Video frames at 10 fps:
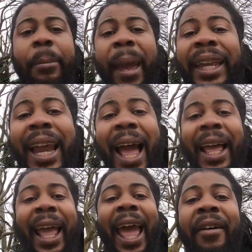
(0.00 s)
may not
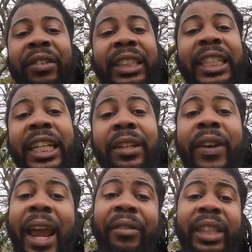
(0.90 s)
have achieved
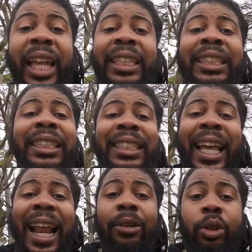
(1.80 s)
everything she
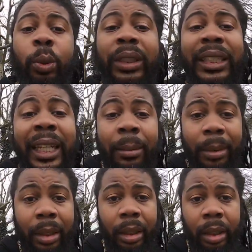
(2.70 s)
set out to
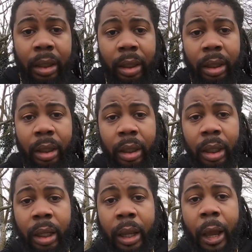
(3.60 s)
attempt,
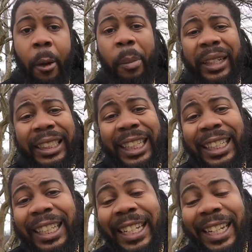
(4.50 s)
but she
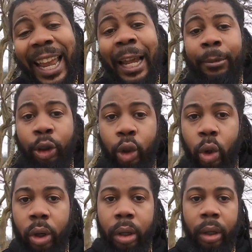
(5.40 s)
damn
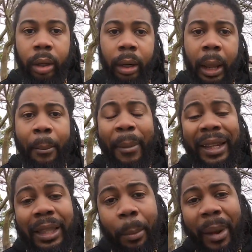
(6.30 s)
sure
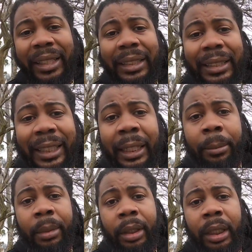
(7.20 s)
made the best attempt
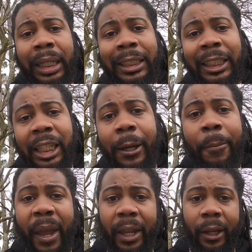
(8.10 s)
she could make.